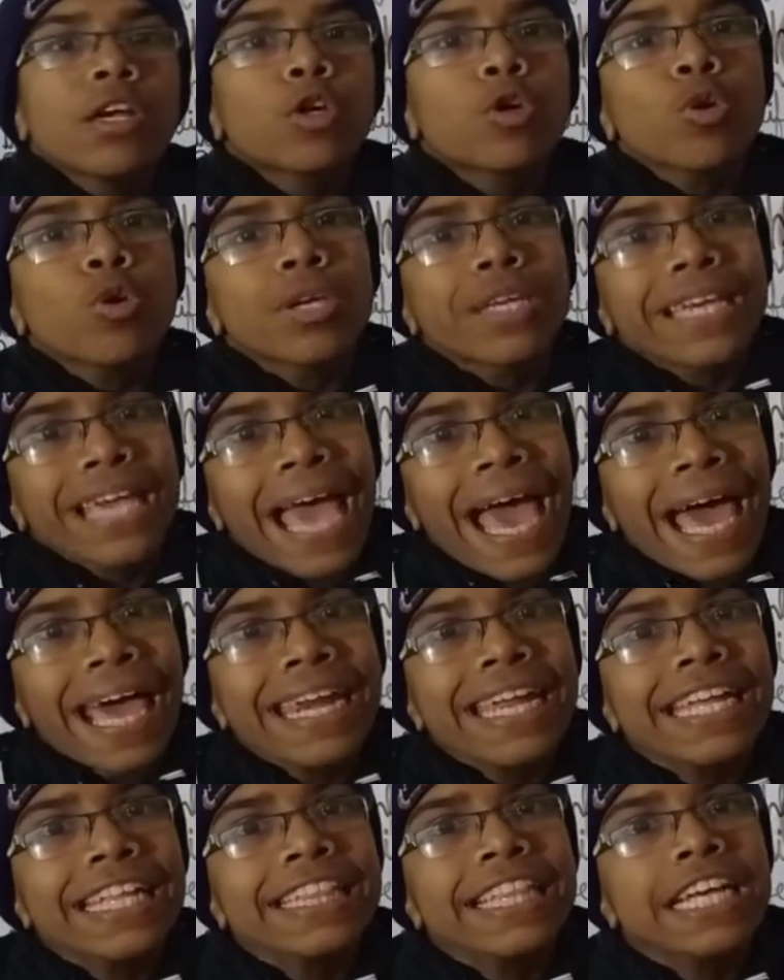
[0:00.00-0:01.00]
to
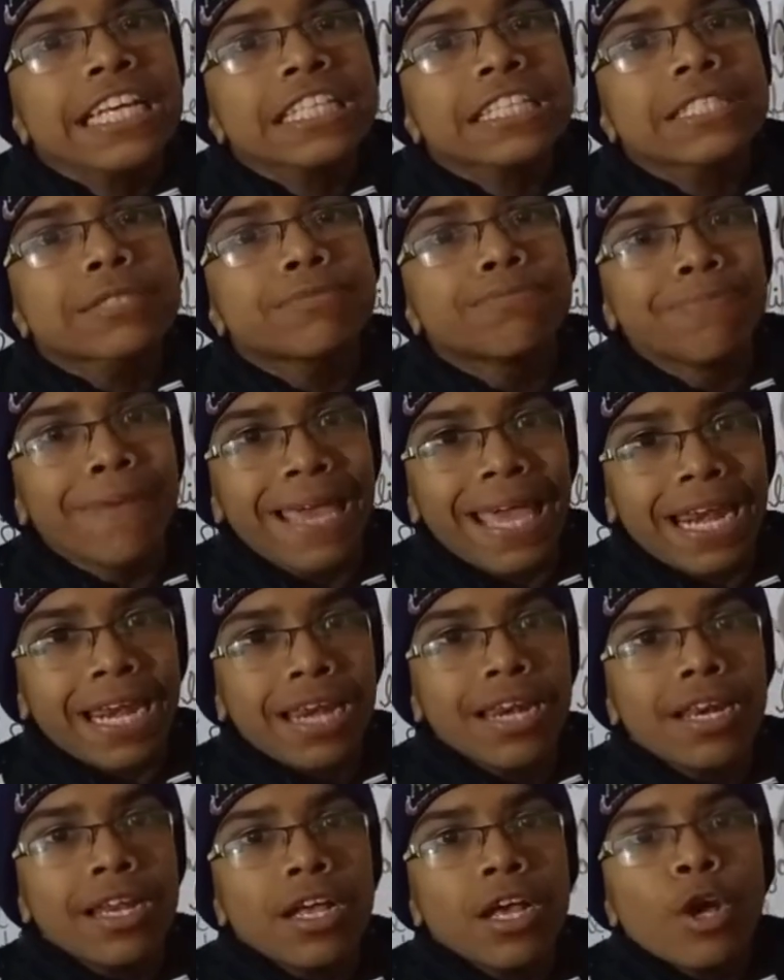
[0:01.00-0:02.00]
carry the
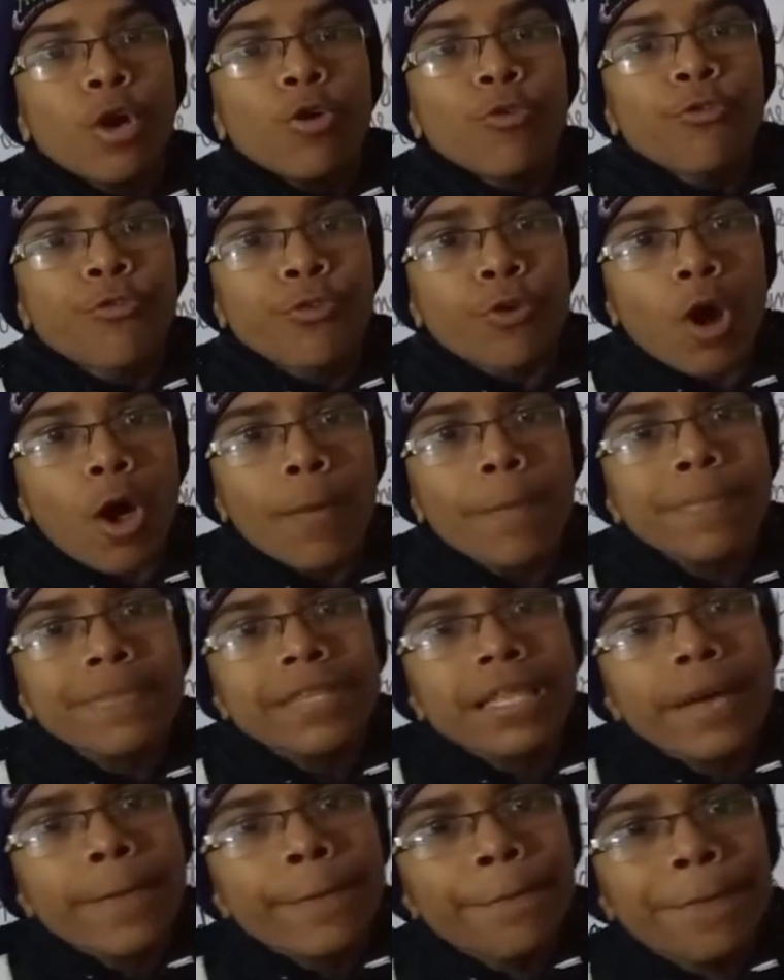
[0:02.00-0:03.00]
smell from
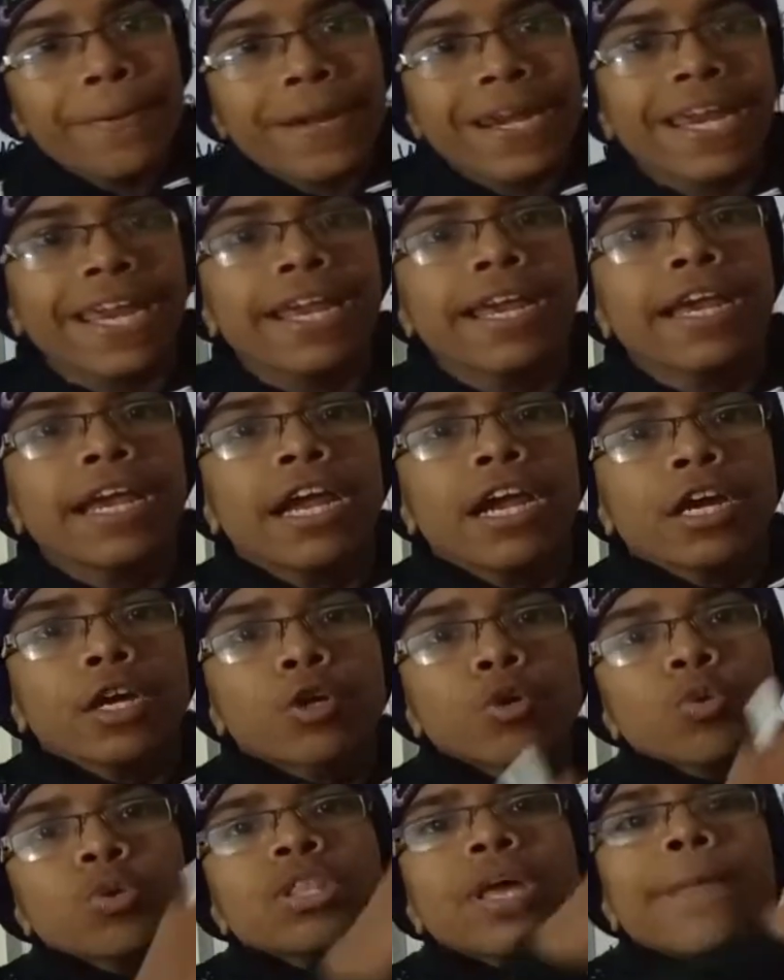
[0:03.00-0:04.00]
the prey
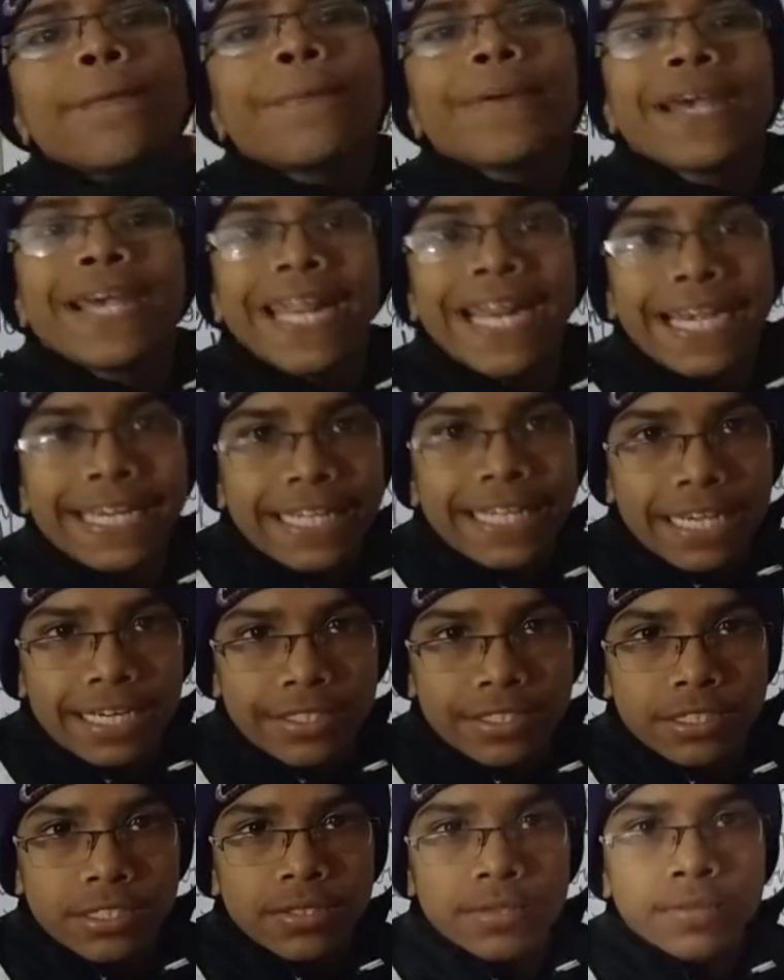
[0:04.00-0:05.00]
to the
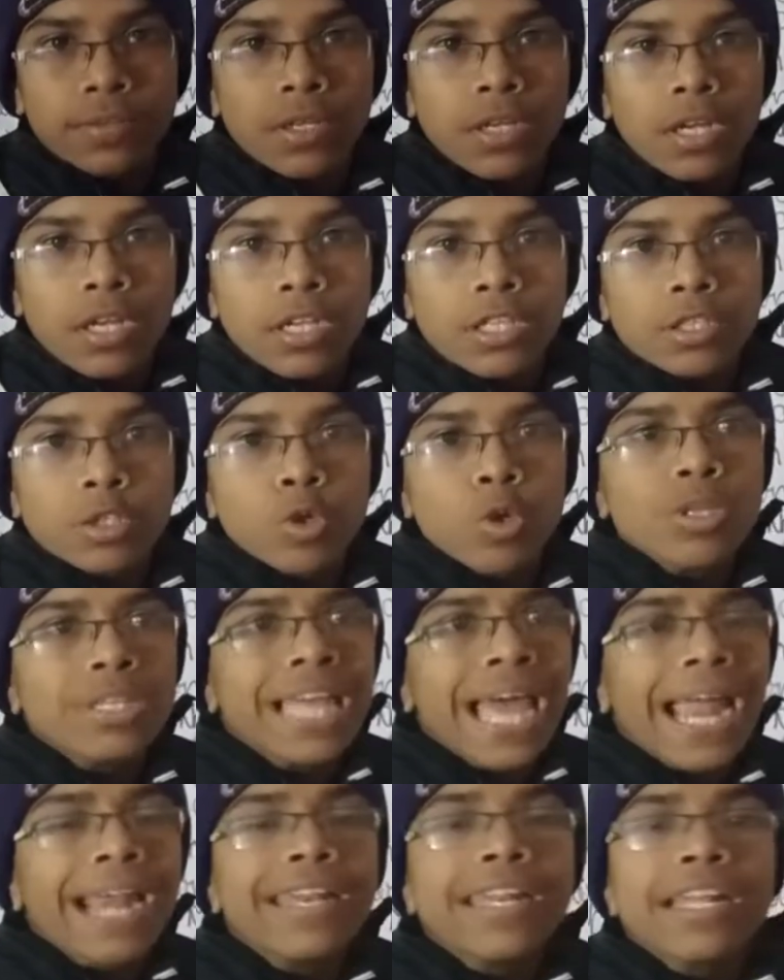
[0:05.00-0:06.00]
predators, so
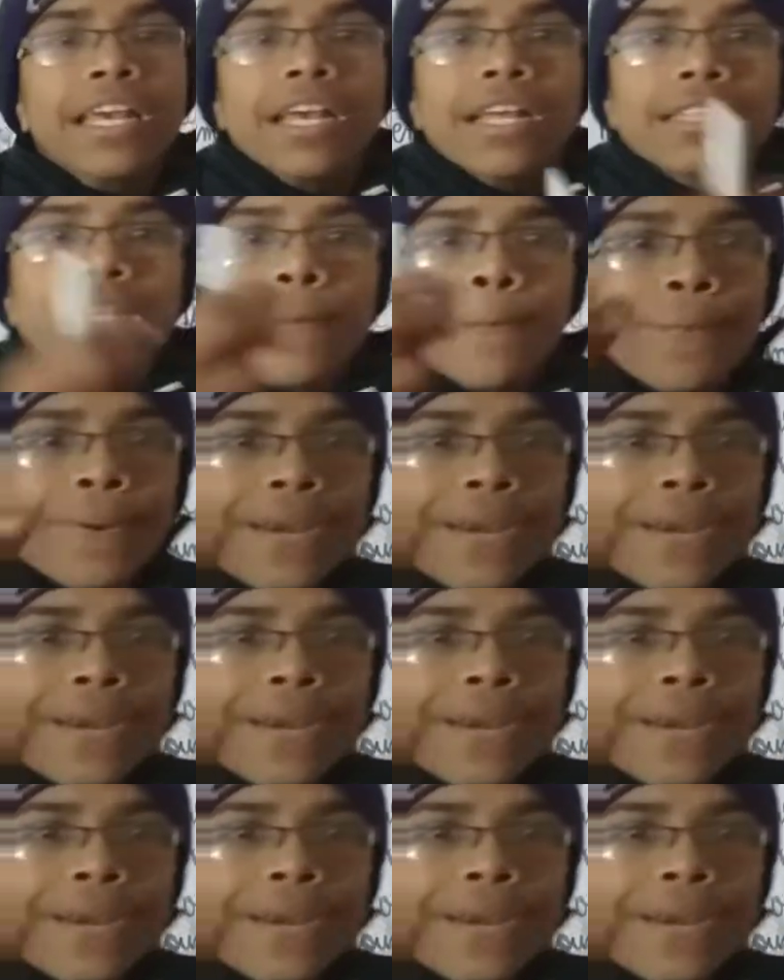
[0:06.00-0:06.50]
that the